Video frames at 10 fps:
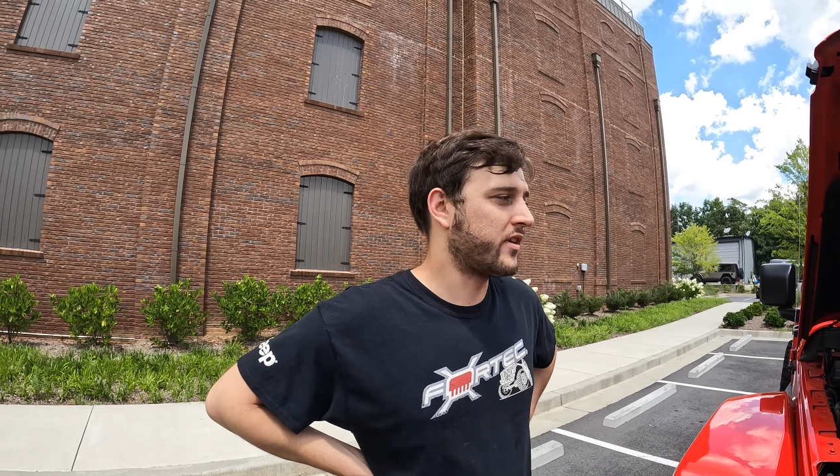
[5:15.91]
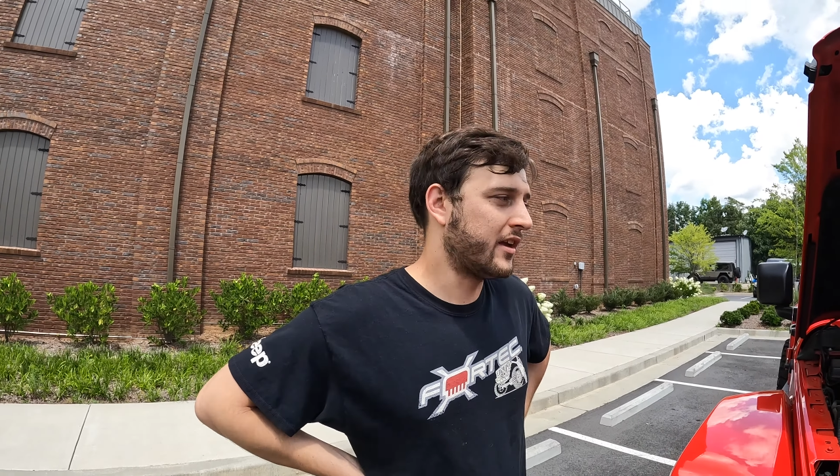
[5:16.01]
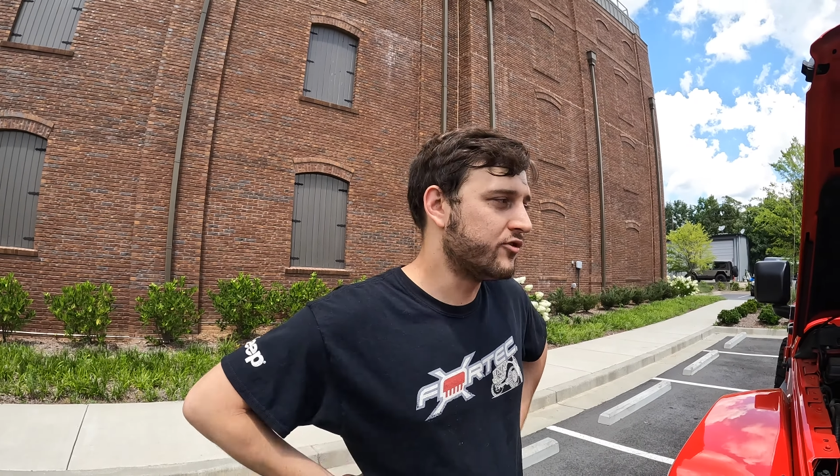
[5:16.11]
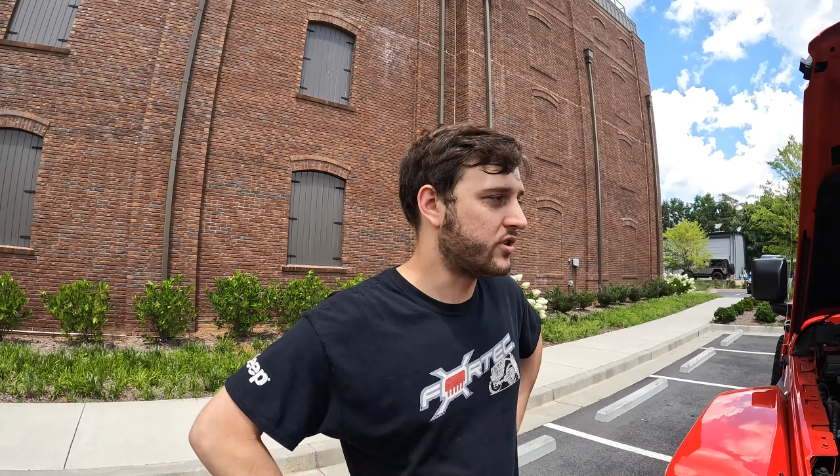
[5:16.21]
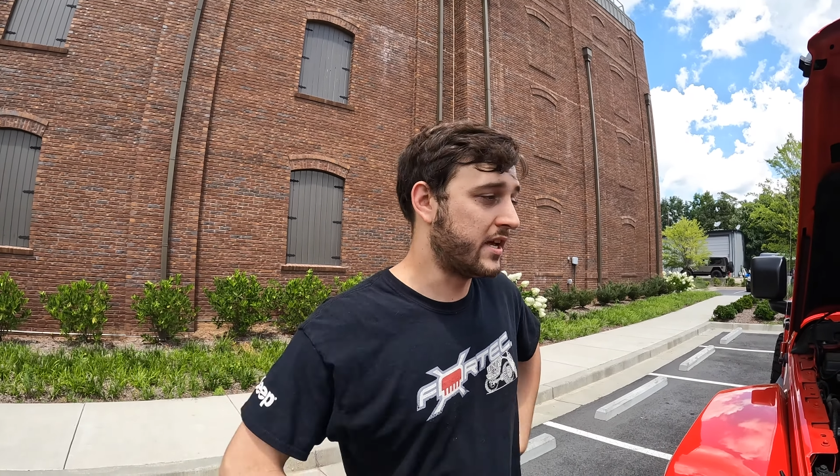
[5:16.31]

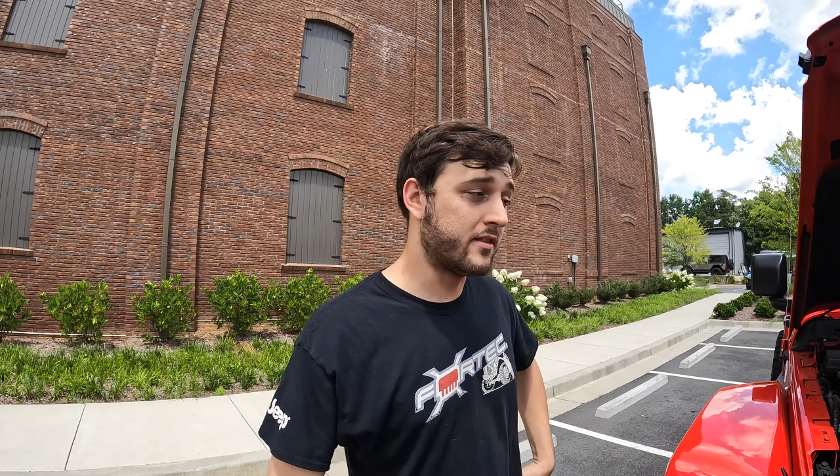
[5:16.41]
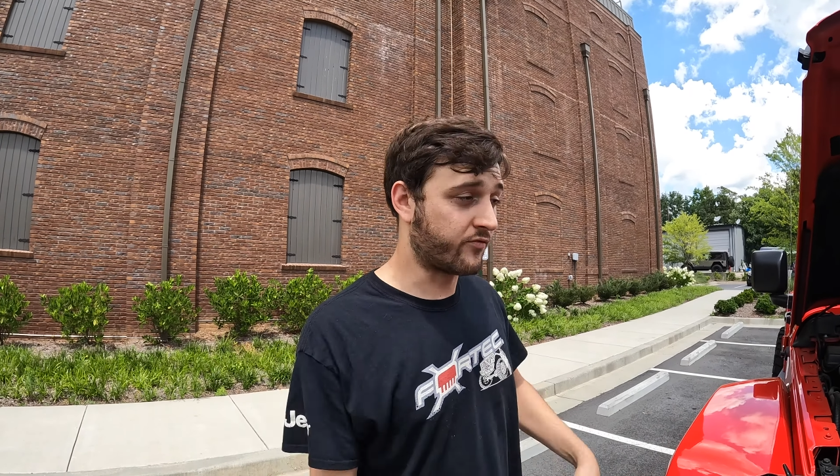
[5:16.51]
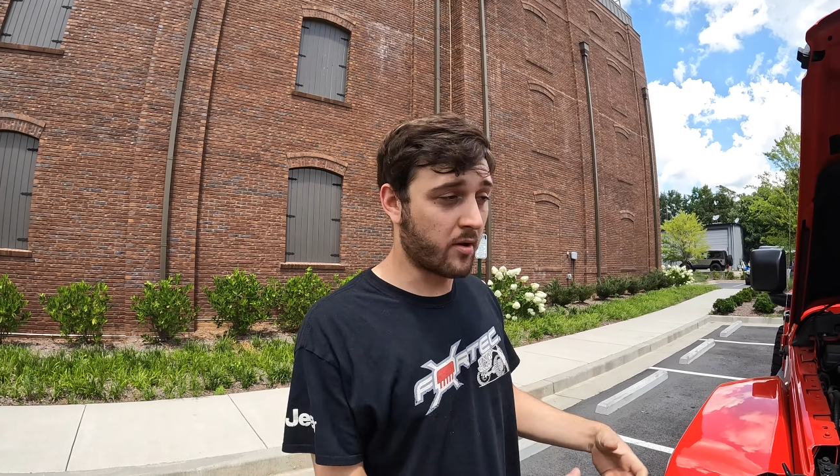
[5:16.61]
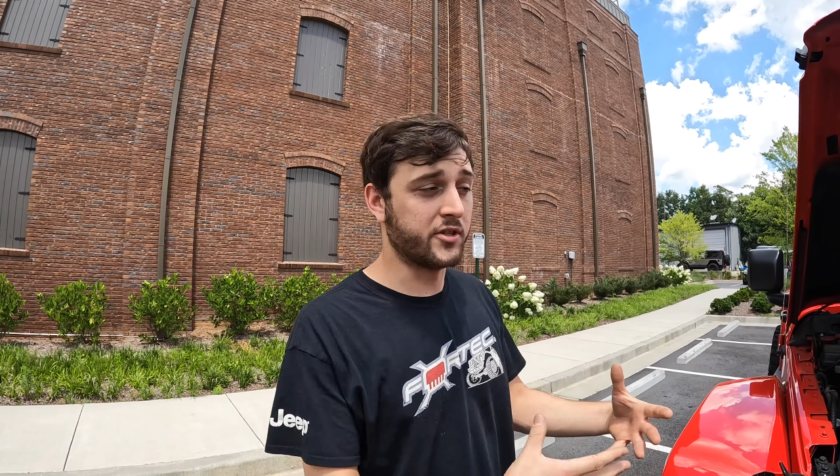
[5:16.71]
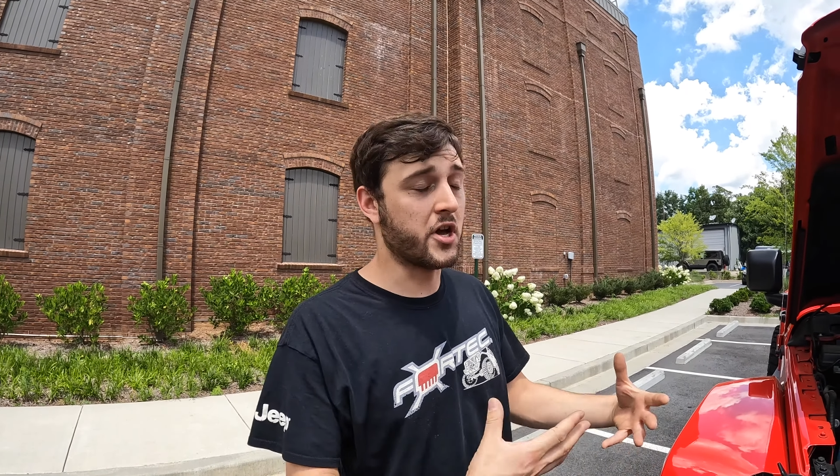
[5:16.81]
engine is
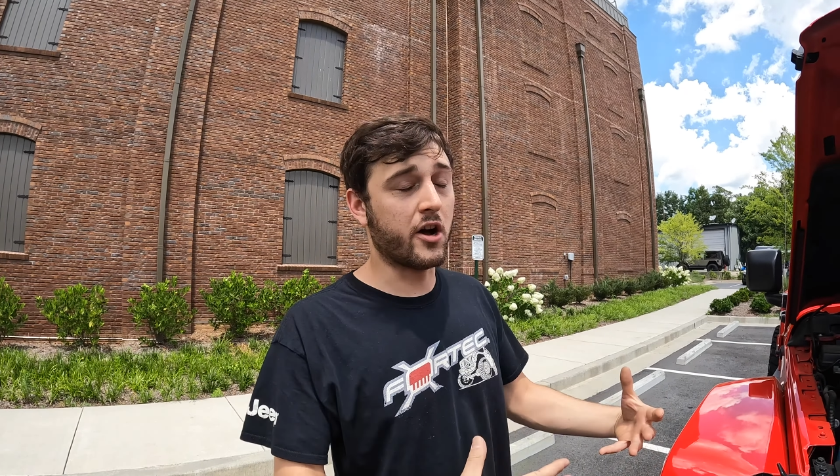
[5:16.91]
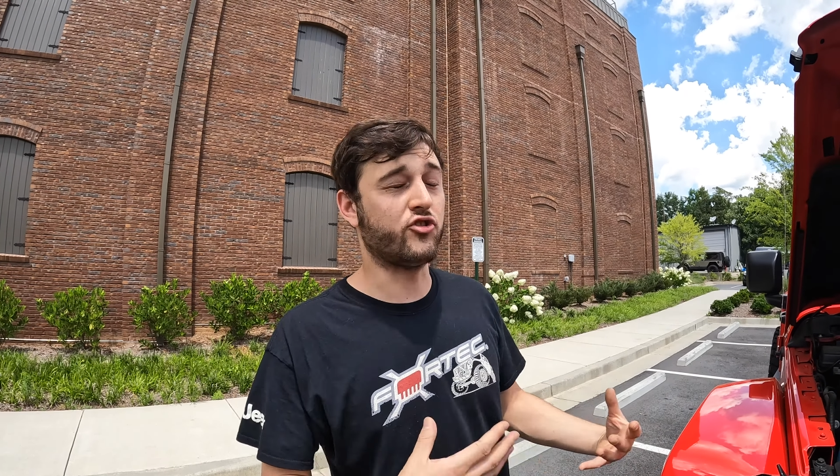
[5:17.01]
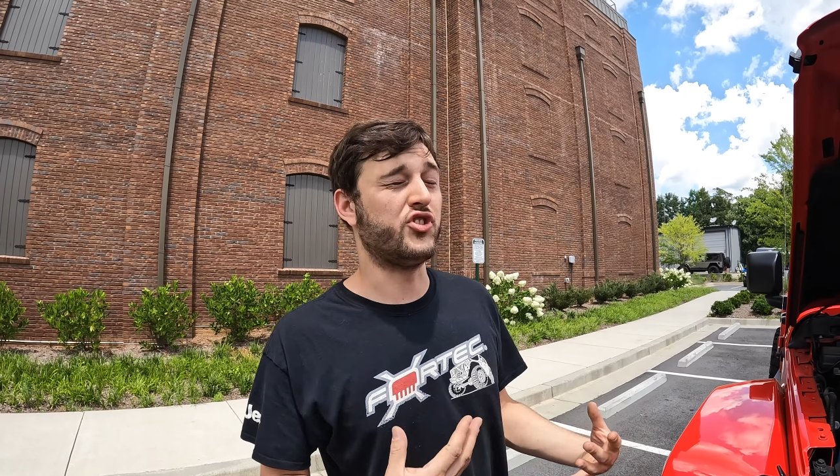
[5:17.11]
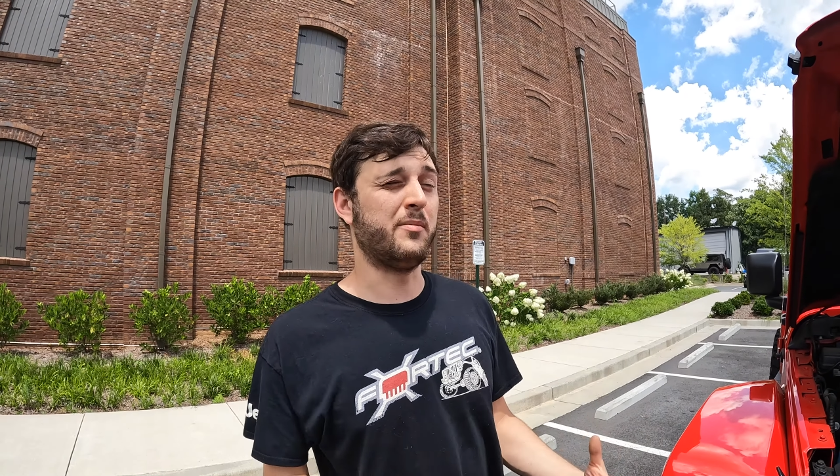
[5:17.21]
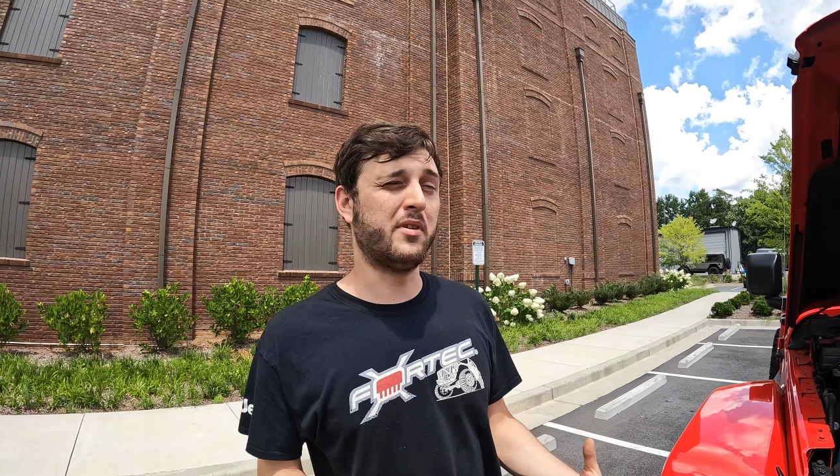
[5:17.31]
from a Dodge
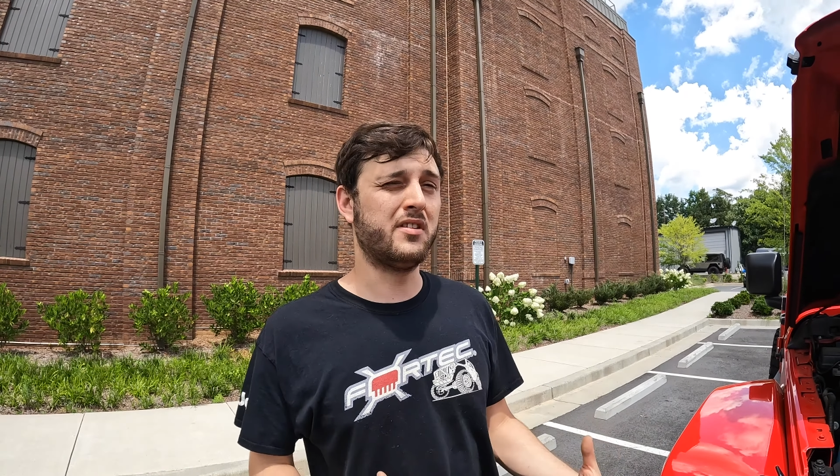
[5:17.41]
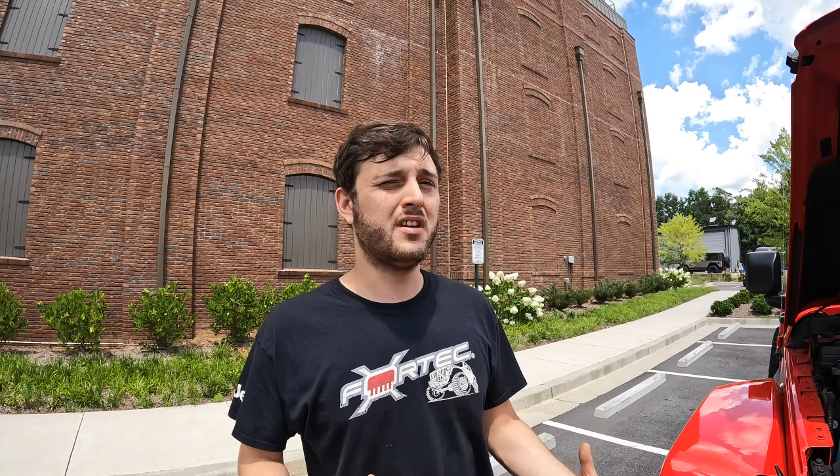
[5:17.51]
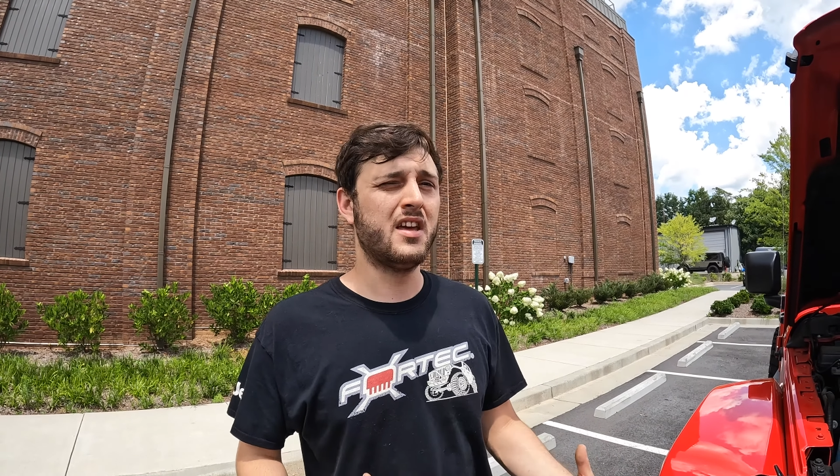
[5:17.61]
Demon,